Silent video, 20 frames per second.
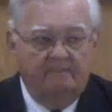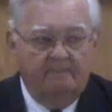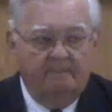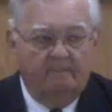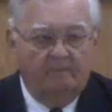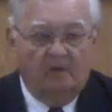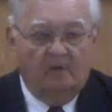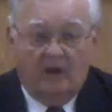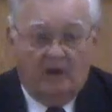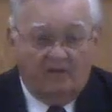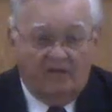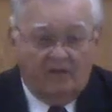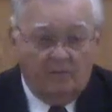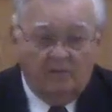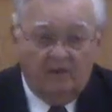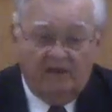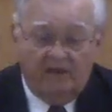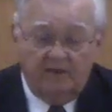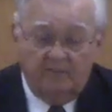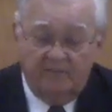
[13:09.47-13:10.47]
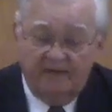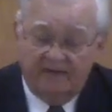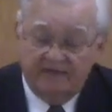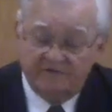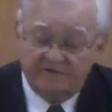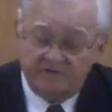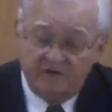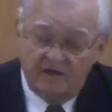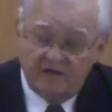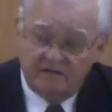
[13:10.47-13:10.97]
Well, are they willing to be
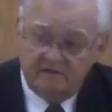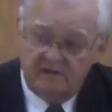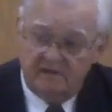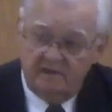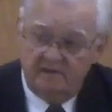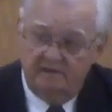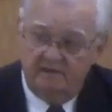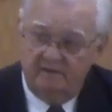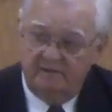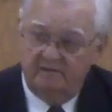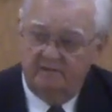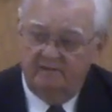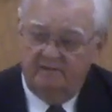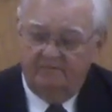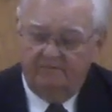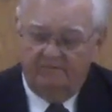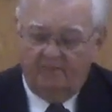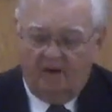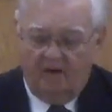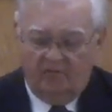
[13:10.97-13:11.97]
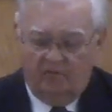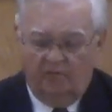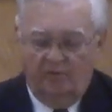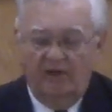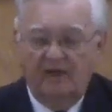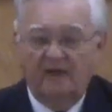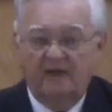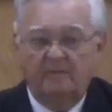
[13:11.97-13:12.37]
instructed? Are they willing